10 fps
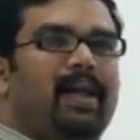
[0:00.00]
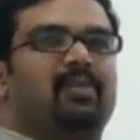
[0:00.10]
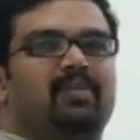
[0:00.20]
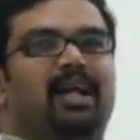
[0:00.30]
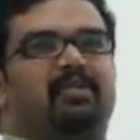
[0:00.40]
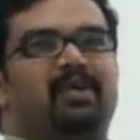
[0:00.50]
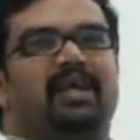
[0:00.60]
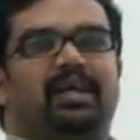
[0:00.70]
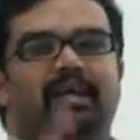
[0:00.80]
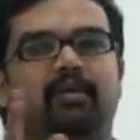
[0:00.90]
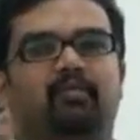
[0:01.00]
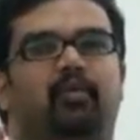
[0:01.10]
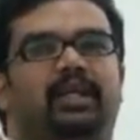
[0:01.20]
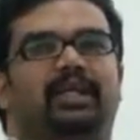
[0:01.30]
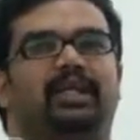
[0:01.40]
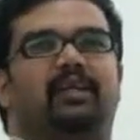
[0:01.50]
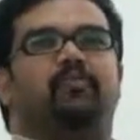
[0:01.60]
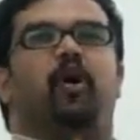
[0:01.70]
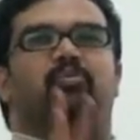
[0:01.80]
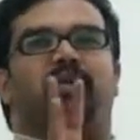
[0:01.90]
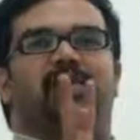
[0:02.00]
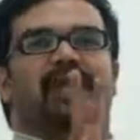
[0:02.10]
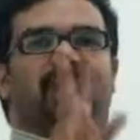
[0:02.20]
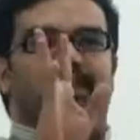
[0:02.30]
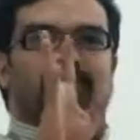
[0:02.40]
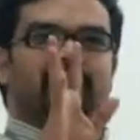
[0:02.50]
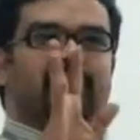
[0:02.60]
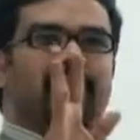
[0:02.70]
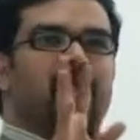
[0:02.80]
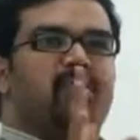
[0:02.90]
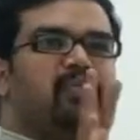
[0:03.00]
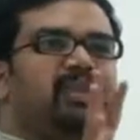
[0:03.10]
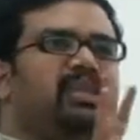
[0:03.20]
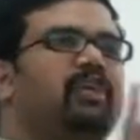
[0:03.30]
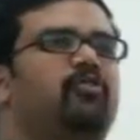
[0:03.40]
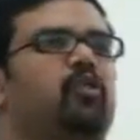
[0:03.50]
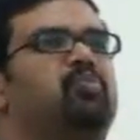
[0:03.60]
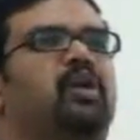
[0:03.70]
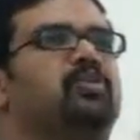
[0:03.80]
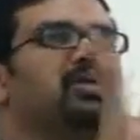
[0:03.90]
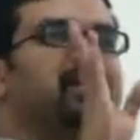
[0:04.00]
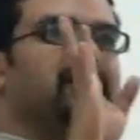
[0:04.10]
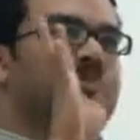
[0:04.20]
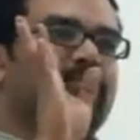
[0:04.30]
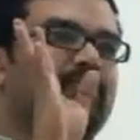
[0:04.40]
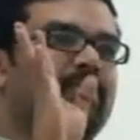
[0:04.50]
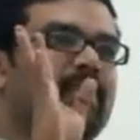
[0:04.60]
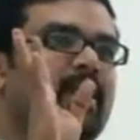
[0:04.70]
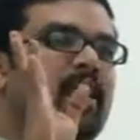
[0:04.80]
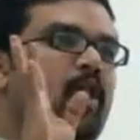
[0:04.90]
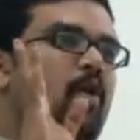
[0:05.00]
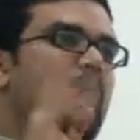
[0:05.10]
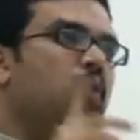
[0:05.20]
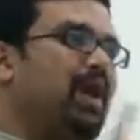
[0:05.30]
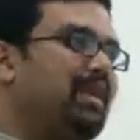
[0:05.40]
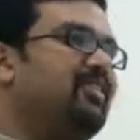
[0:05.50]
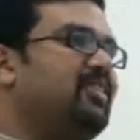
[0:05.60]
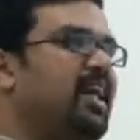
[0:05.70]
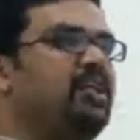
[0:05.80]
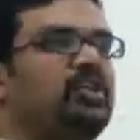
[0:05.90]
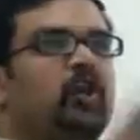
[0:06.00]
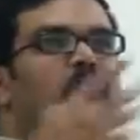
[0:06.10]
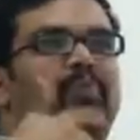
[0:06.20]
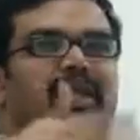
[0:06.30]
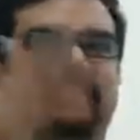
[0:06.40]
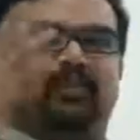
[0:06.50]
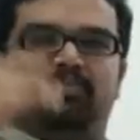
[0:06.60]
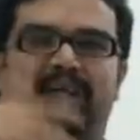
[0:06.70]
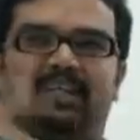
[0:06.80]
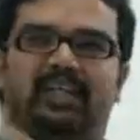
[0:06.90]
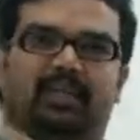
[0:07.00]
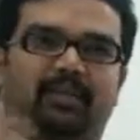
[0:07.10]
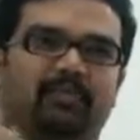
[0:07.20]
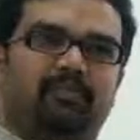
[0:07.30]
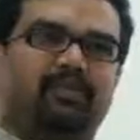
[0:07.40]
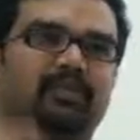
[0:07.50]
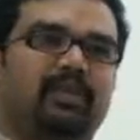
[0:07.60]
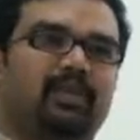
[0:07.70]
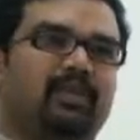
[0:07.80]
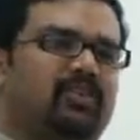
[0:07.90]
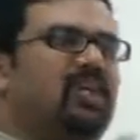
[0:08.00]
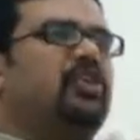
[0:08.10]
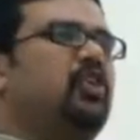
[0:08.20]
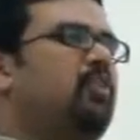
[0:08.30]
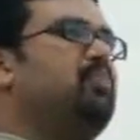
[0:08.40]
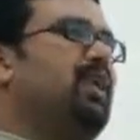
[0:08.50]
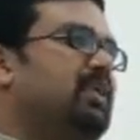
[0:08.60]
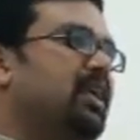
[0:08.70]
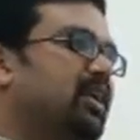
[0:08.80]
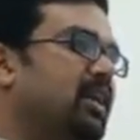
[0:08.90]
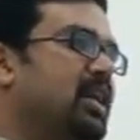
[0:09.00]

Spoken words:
Let me put it in a formal way like this. There may be 3-4 possibilities. One is sensual pleasure. Sensual pleasure.